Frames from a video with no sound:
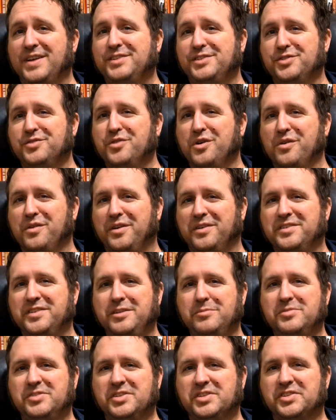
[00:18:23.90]
fans who know their
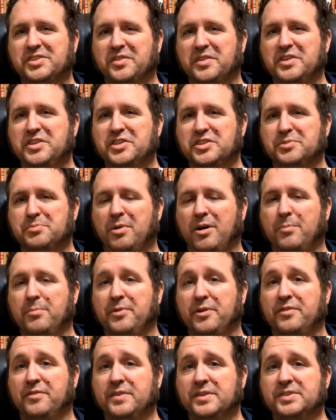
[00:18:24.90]
team's history just
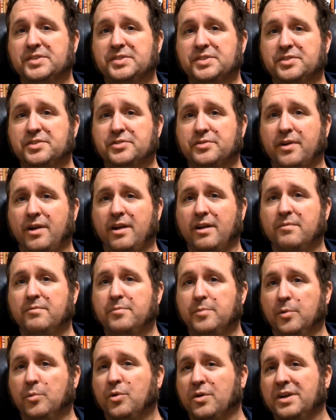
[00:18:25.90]
pump their fists in triumph,
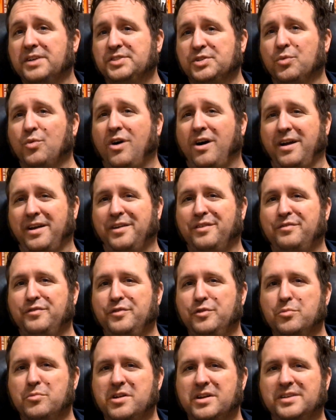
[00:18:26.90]
but we'll get to why in a
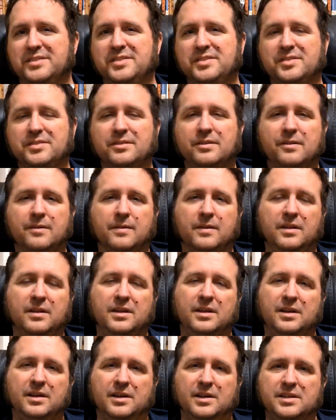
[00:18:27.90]
few minutes.
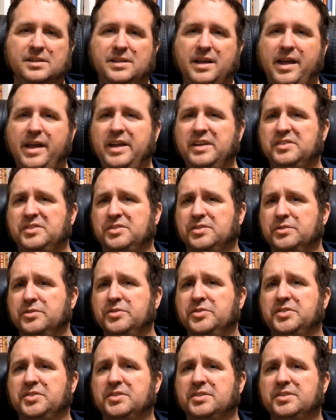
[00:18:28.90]
De
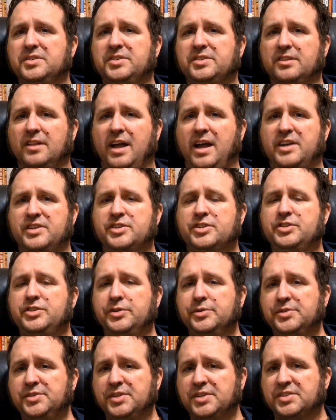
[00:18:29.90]
Jesus slashed
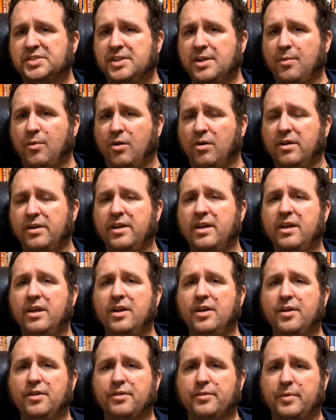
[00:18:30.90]
.261,
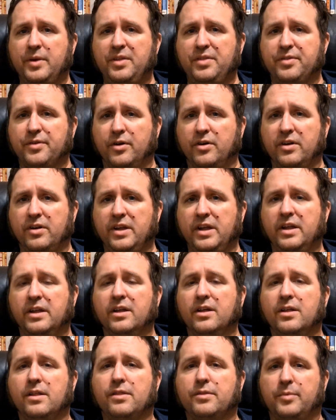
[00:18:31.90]
.330,
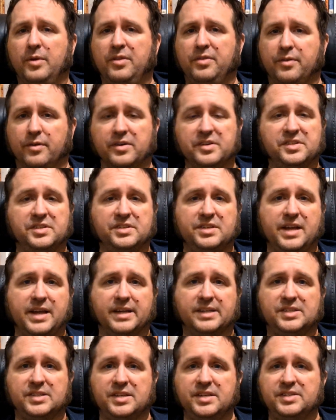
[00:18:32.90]

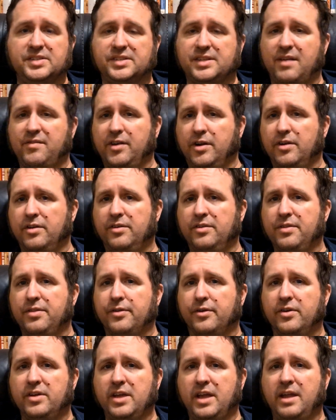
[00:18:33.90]
.336 in
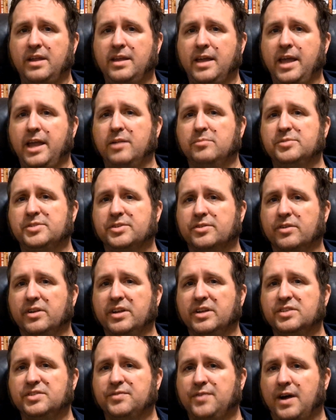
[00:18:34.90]
738 games
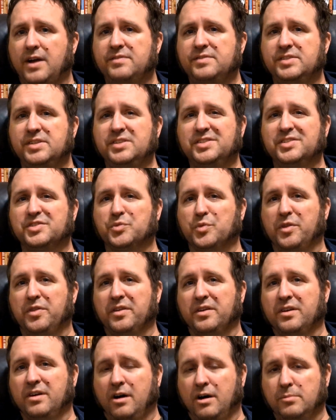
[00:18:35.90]
during his 5 seasons
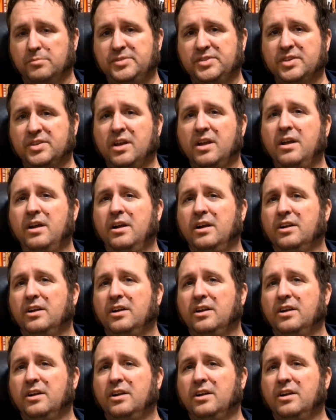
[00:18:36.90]
with the Cubs,